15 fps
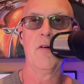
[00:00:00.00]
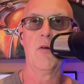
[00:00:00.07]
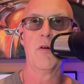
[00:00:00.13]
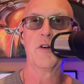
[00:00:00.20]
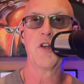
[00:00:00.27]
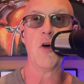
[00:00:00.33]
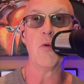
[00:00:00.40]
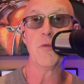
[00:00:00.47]
Or
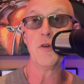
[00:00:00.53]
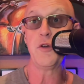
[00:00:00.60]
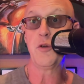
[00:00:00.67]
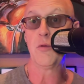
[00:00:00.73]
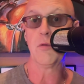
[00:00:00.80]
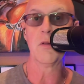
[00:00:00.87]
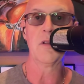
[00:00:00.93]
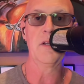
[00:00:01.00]
don't
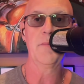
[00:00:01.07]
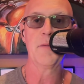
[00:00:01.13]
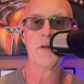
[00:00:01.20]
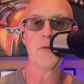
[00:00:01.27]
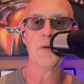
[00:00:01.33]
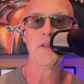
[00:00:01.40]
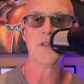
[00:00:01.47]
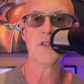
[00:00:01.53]
noodle in
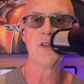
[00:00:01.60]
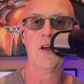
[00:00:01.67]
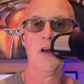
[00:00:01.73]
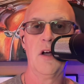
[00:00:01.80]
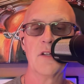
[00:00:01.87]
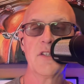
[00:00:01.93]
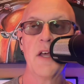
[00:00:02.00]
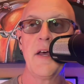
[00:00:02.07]
between
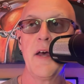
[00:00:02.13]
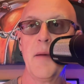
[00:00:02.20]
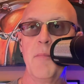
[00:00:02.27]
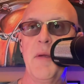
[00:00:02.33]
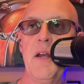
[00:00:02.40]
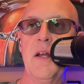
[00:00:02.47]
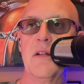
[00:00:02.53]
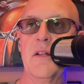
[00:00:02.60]
songs.
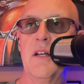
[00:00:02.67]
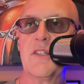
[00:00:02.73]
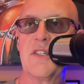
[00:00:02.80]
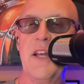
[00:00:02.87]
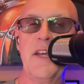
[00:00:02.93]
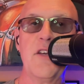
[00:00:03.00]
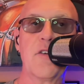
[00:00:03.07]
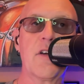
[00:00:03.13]
Meaning, let's
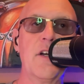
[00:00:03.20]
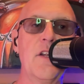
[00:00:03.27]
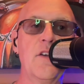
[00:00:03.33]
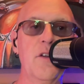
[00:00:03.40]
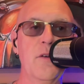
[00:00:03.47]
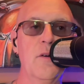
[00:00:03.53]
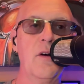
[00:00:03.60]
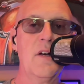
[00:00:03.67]
say you're going to
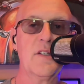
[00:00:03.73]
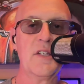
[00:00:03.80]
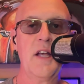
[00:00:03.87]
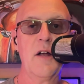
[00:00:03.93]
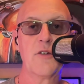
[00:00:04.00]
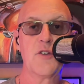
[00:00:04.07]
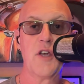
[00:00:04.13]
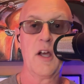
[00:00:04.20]
do a
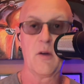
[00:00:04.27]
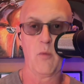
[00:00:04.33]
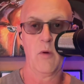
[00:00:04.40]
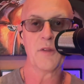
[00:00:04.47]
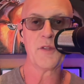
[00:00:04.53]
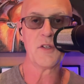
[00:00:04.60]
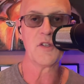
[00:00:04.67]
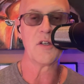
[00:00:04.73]
sound check
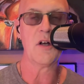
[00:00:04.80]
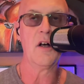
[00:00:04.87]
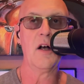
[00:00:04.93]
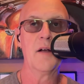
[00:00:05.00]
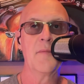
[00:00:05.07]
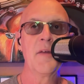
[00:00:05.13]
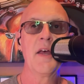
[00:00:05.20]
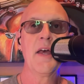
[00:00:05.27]
with a song,